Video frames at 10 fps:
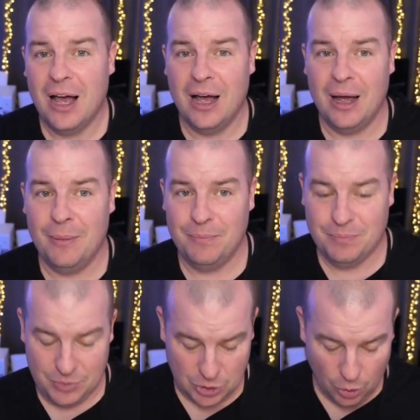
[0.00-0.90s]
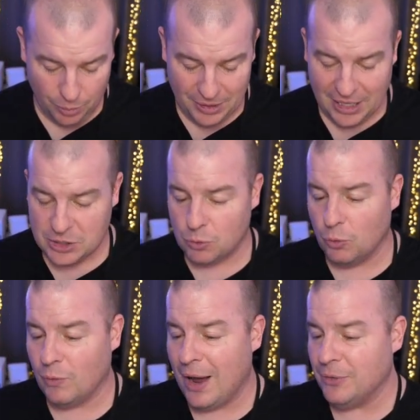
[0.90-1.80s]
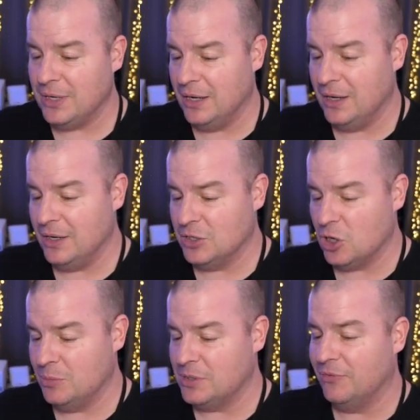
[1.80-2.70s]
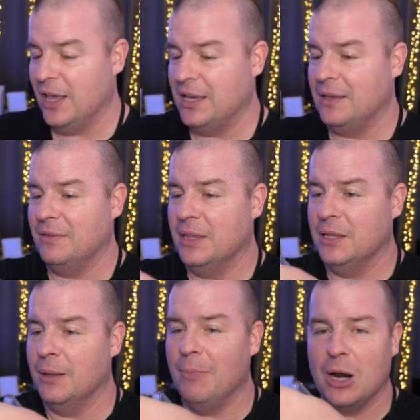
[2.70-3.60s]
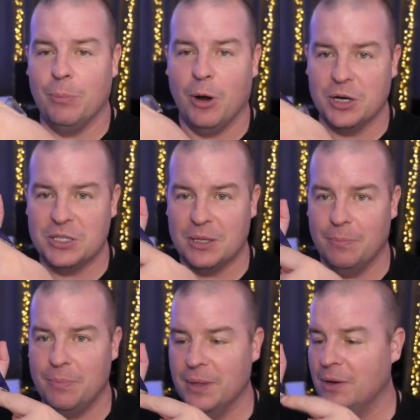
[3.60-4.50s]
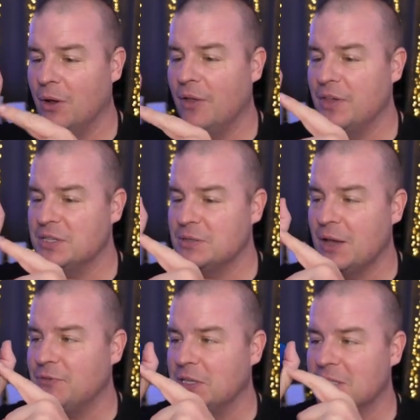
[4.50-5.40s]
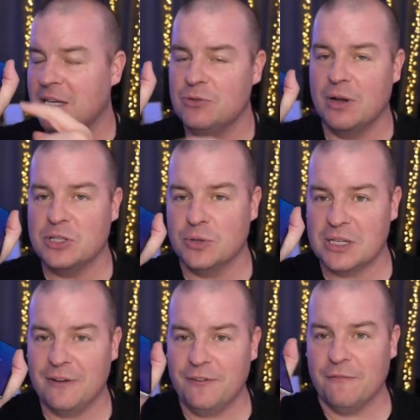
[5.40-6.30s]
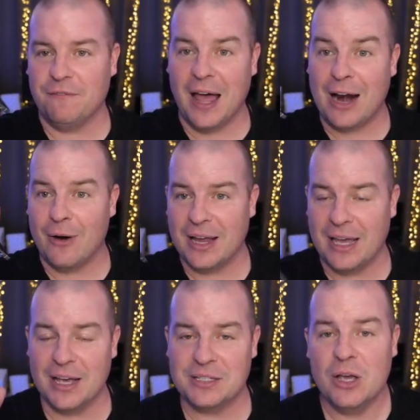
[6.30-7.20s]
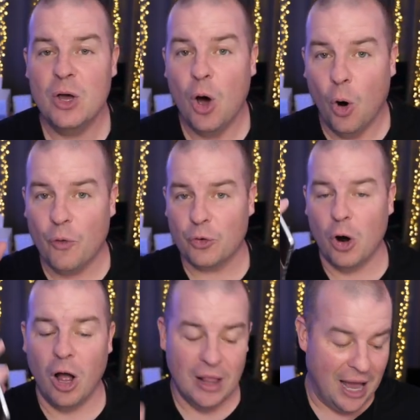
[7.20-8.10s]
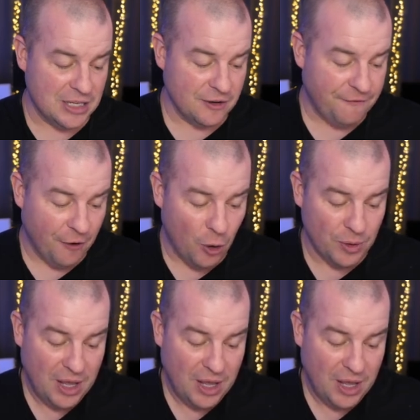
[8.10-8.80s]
Um, so it'll be less rounded in terms of like the metal parts, the you know all this stuff that stands around. So it's going to feel flatter, I guess, overall as a phone.